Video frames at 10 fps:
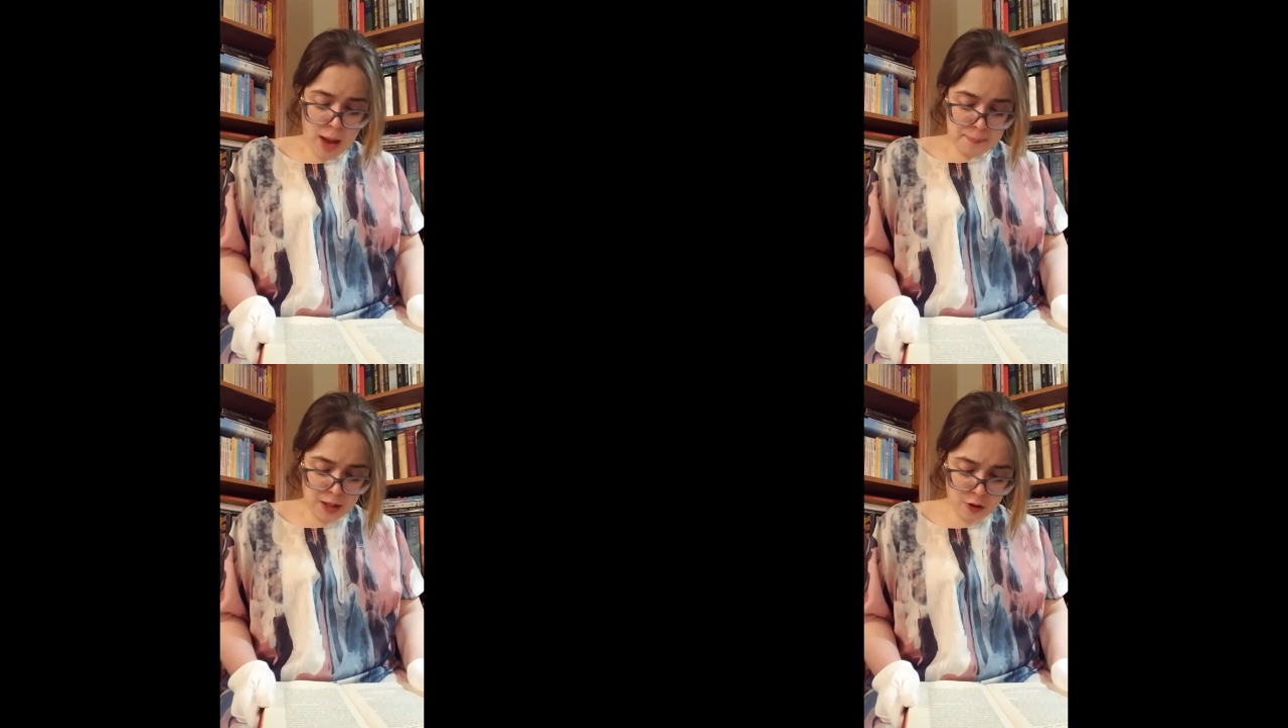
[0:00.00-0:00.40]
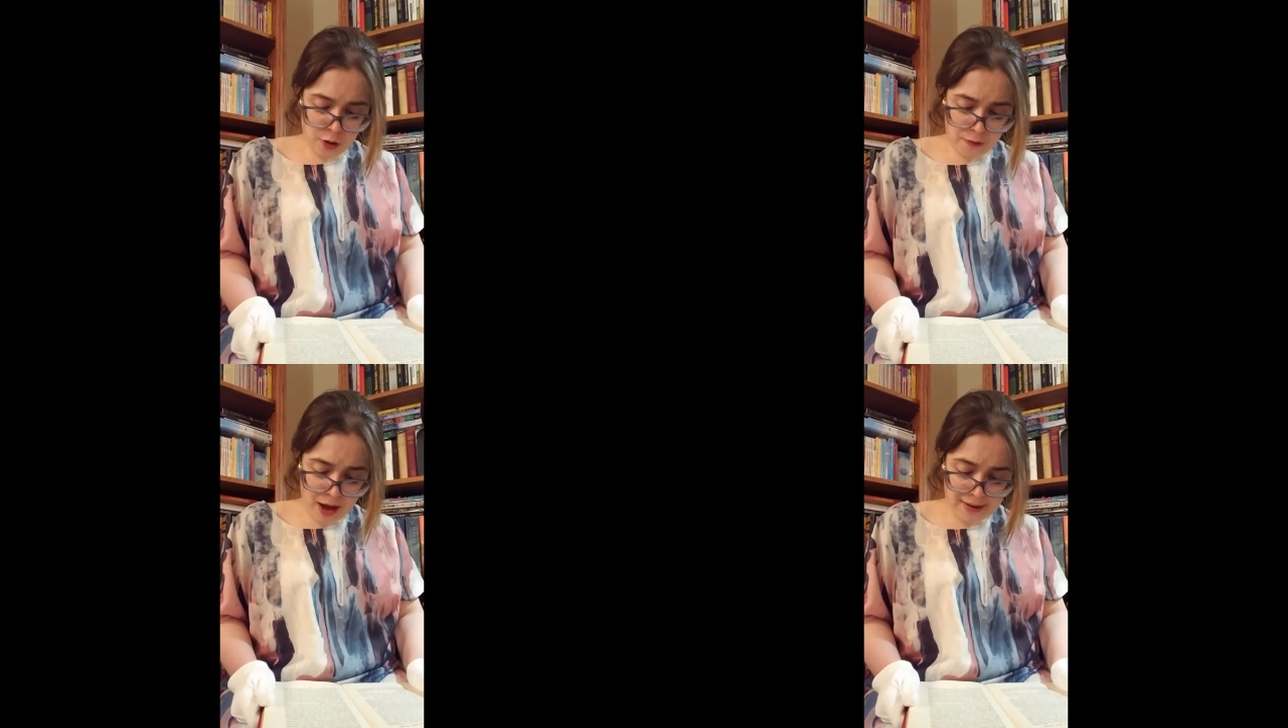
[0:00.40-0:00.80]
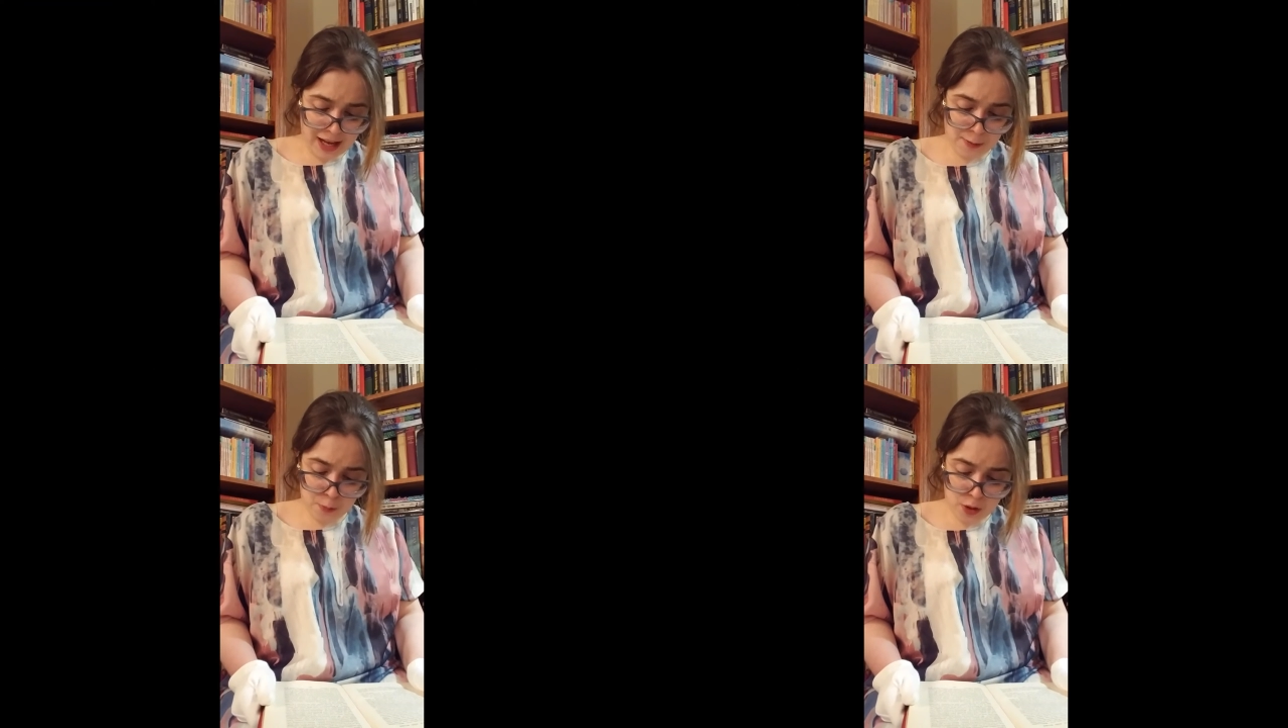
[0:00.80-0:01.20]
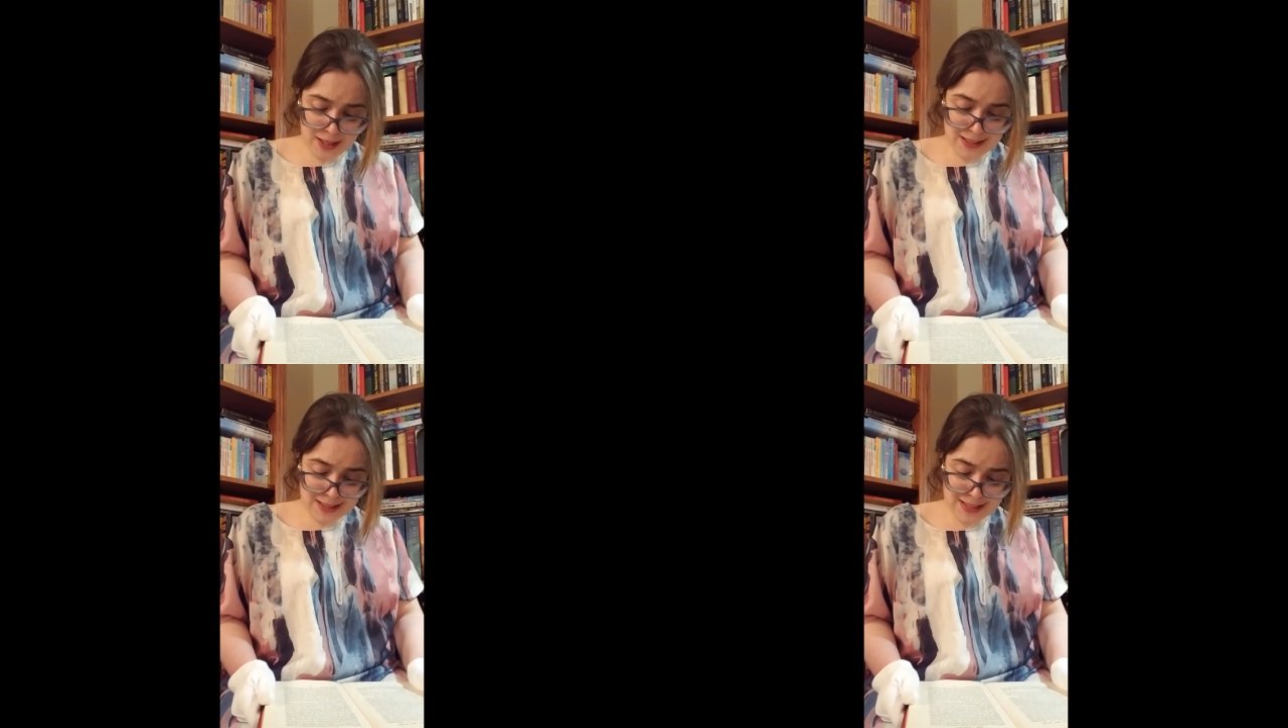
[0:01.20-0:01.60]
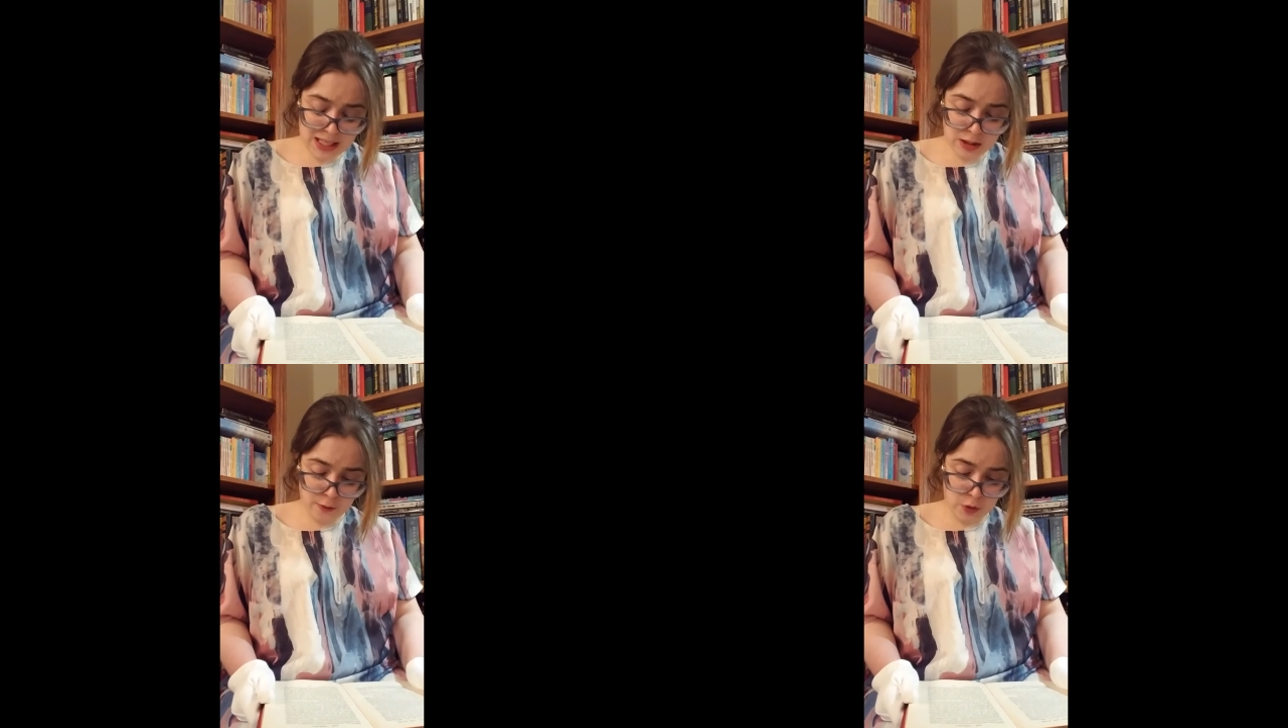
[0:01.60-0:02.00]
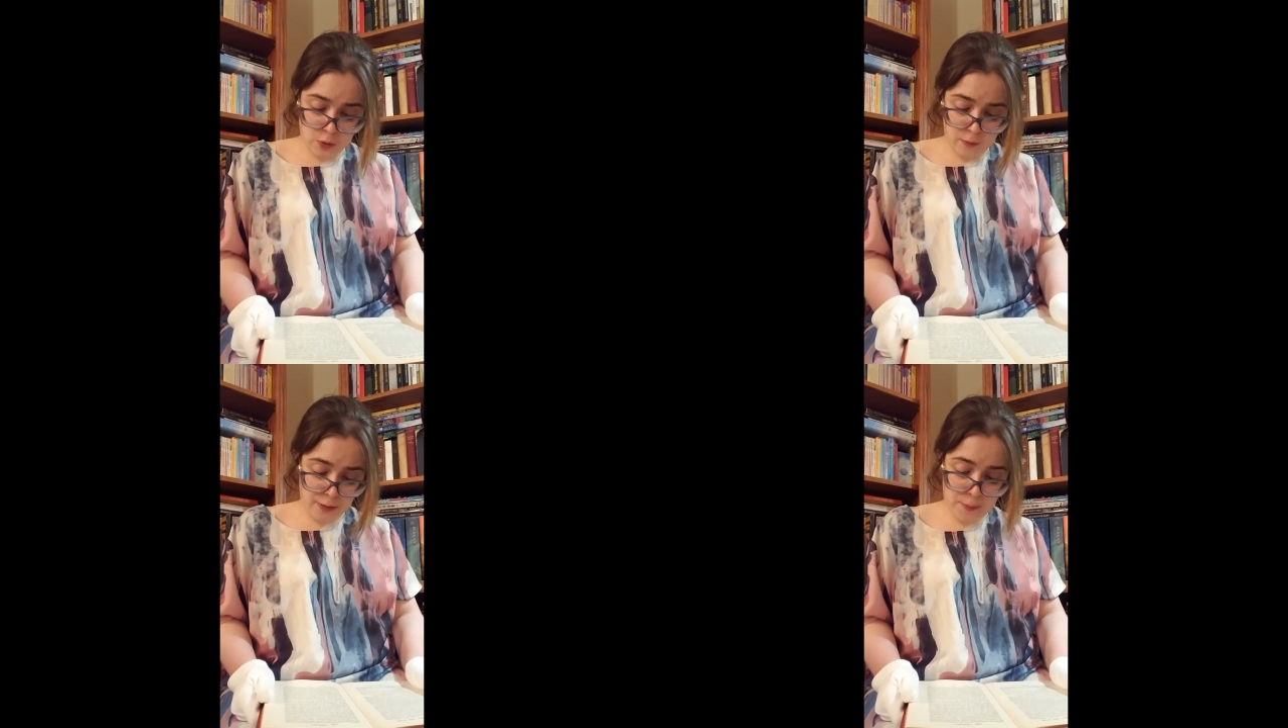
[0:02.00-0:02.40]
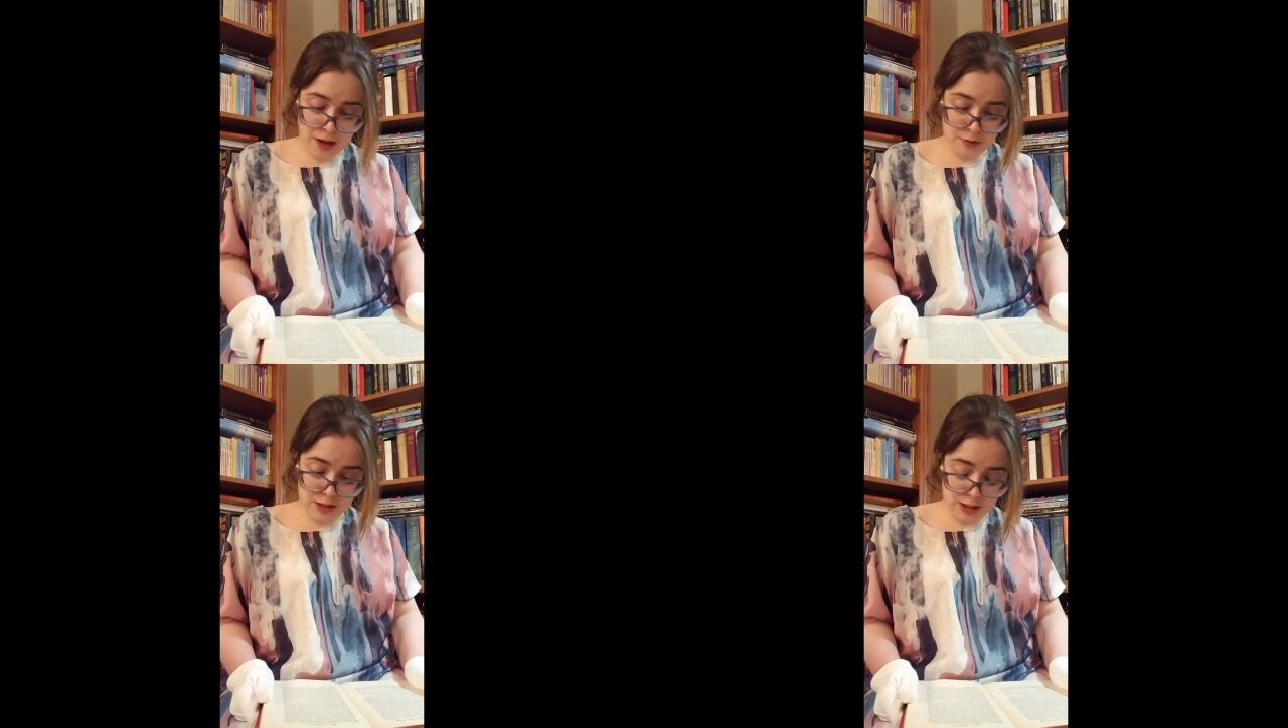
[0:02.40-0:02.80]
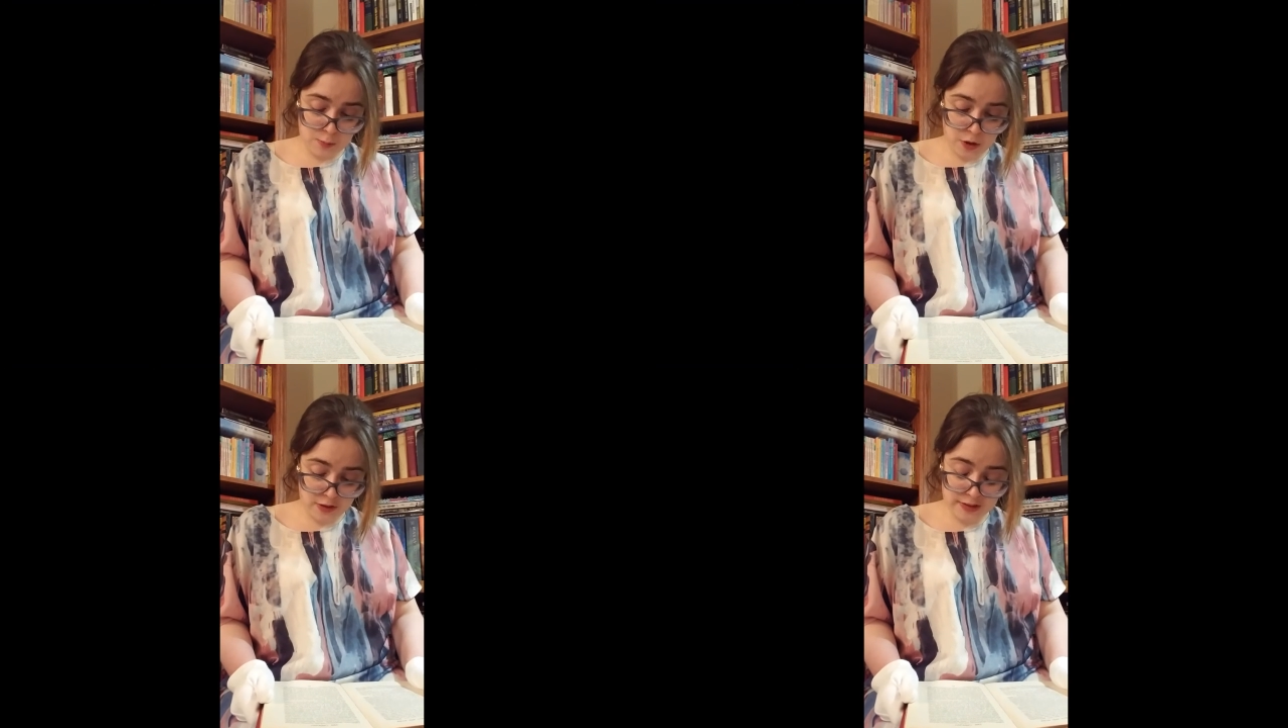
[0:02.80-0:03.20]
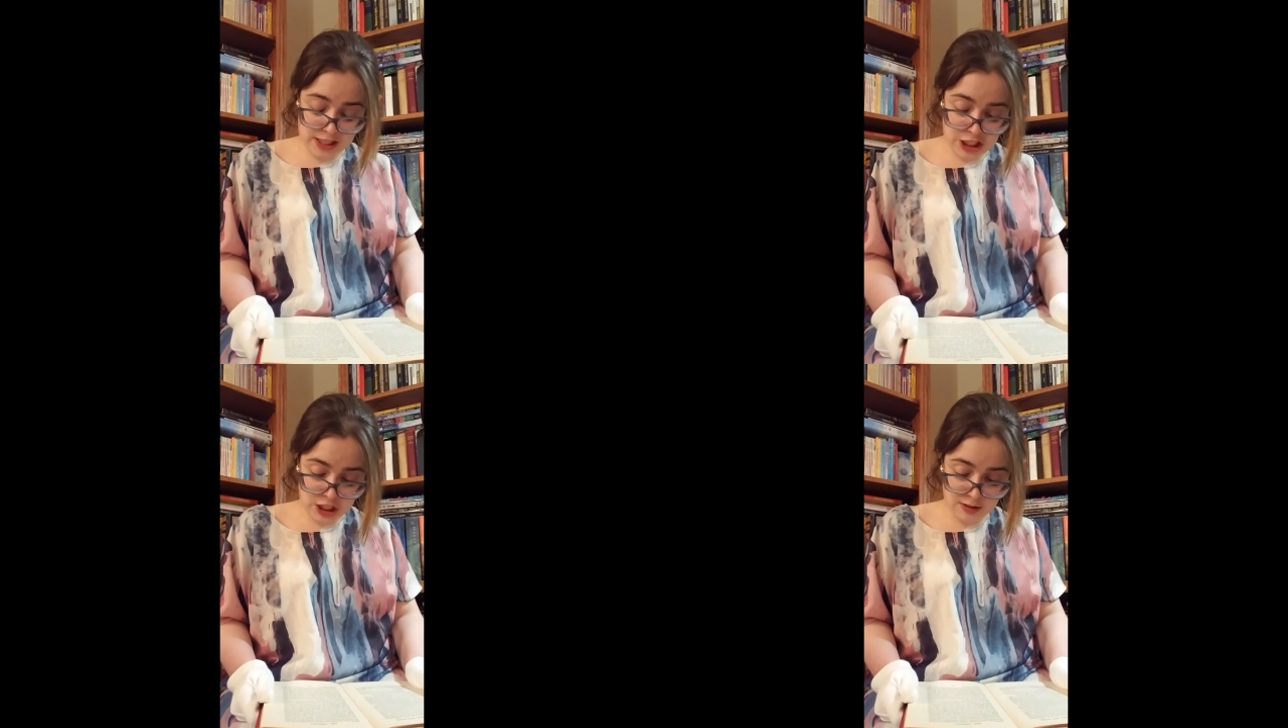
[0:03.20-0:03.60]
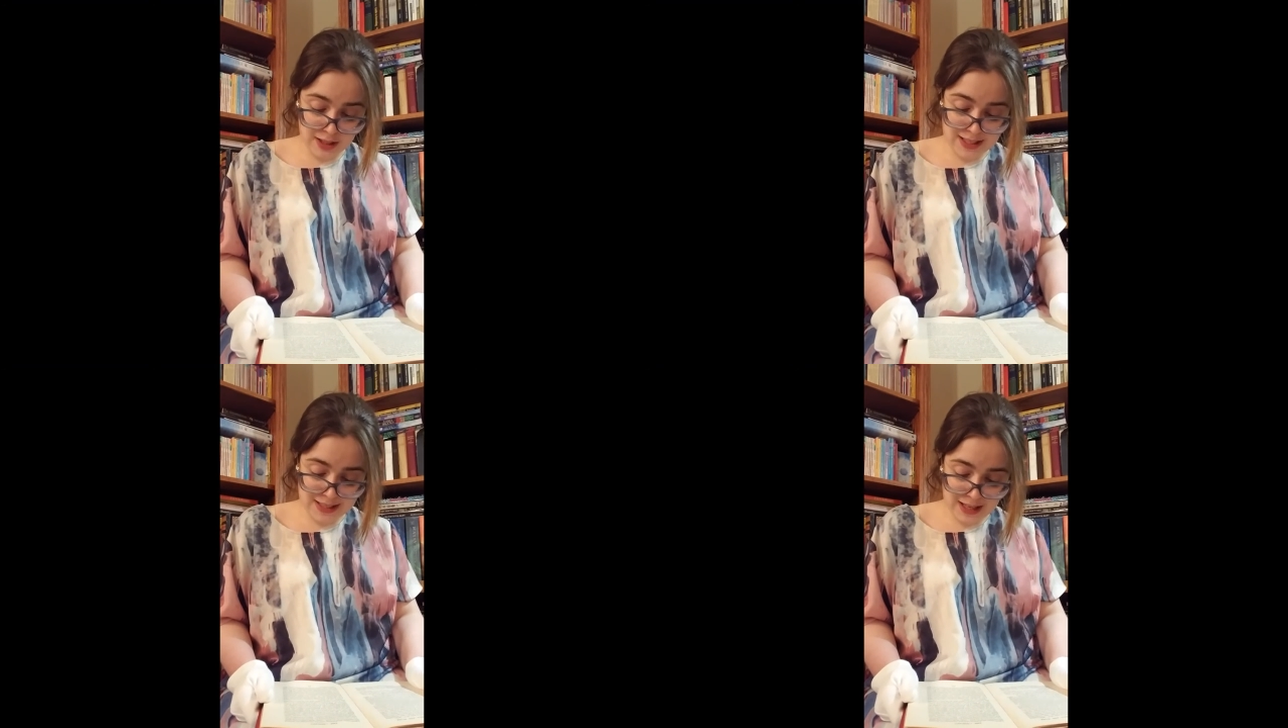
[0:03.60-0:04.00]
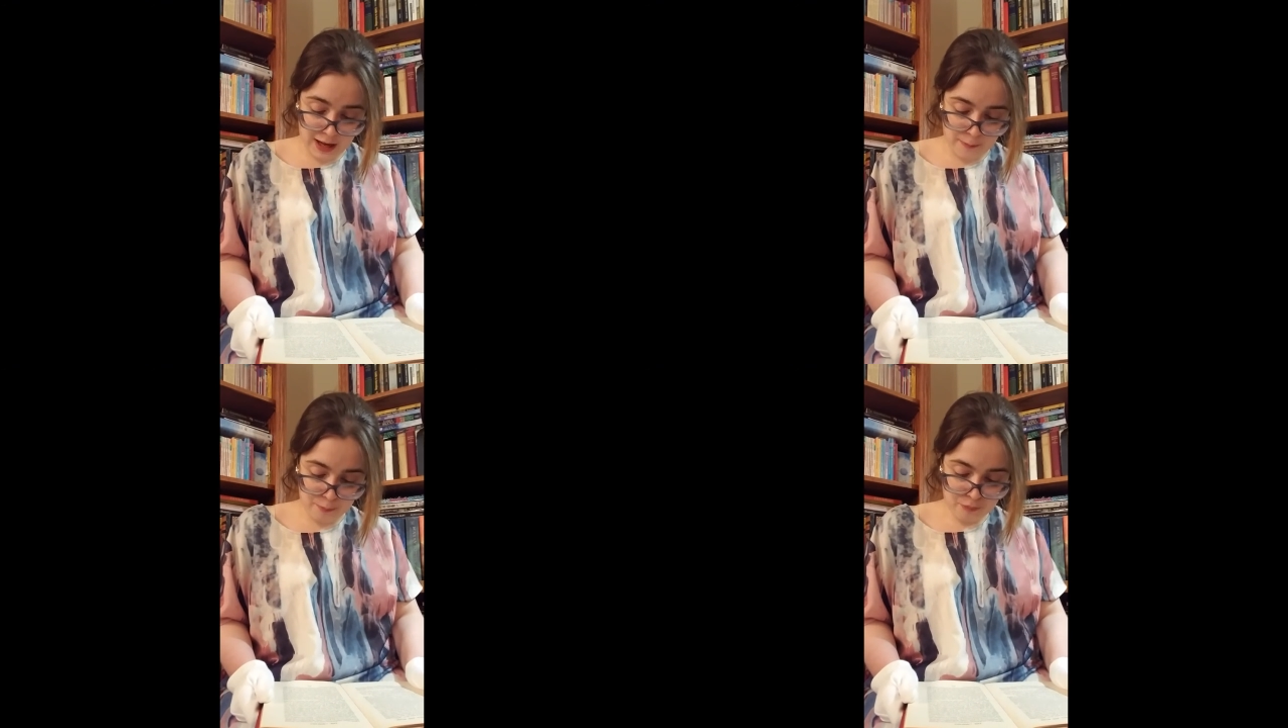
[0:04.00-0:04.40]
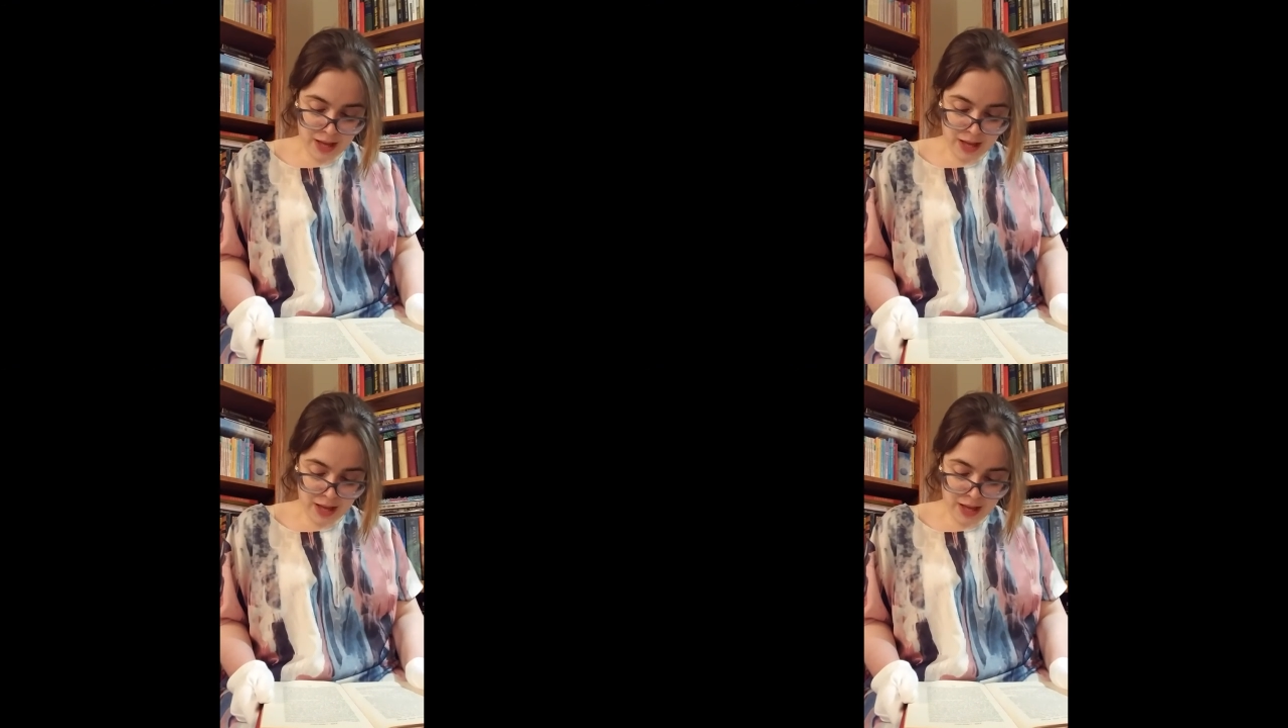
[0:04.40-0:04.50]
Bellerophon had a pretty distinct view of the mountainous part of Lycia,